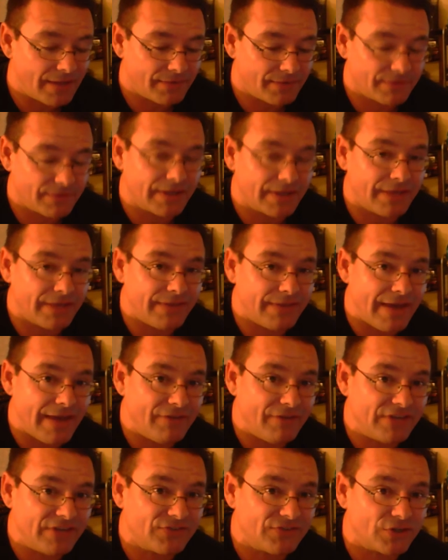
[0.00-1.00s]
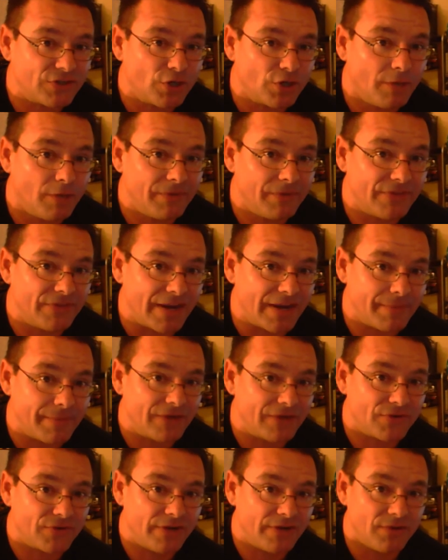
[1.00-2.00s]
Again, the evidence determines that. I'm
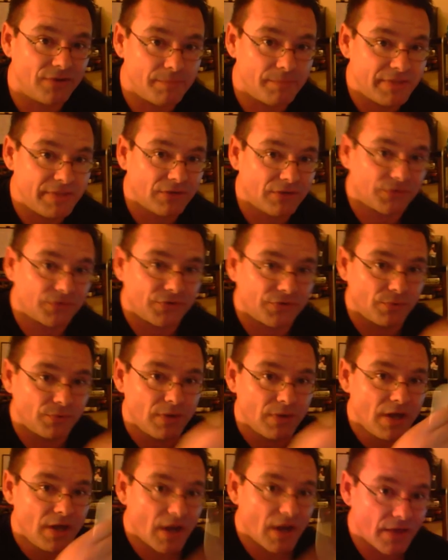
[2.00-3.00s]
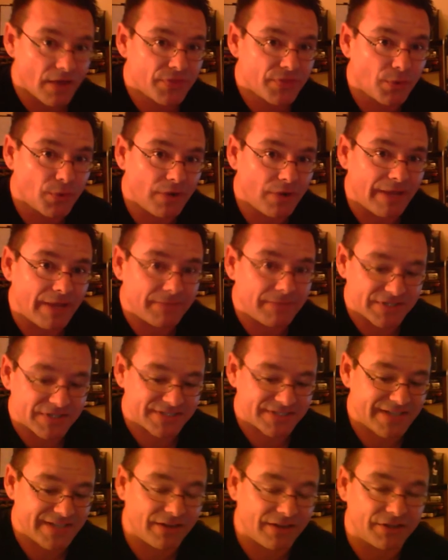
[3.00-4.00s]
not trying to appeal to authority. I'm
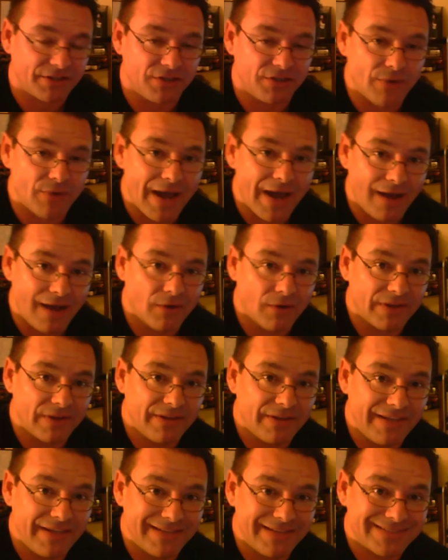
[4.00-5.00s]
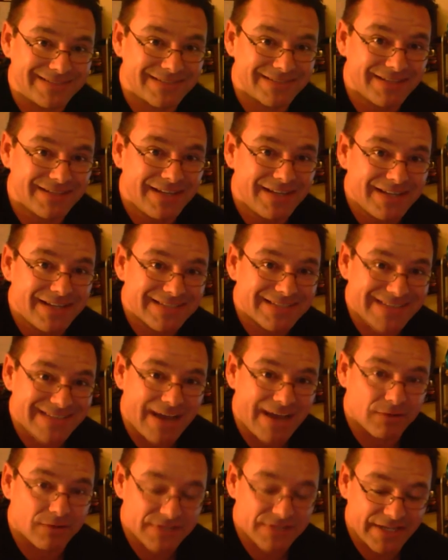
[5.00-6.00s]
just telling you how it
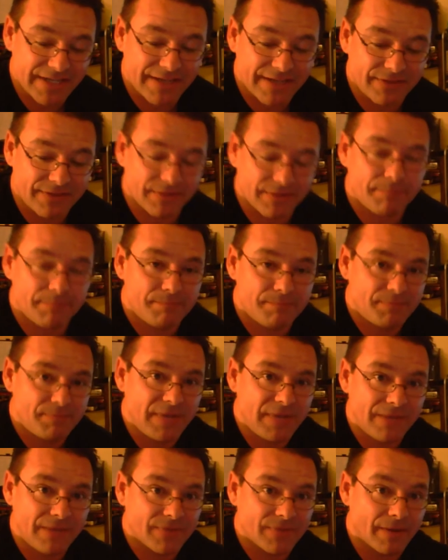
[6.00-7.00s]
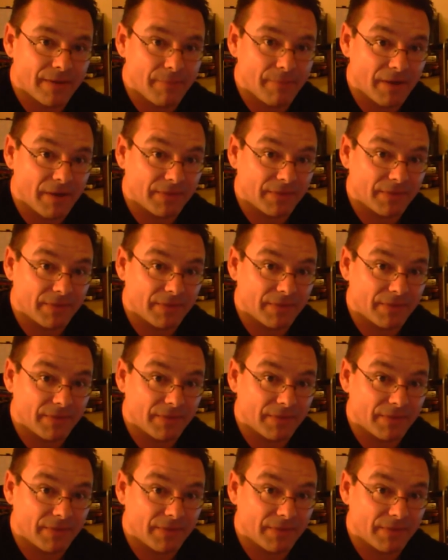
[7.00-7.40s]
sounds among the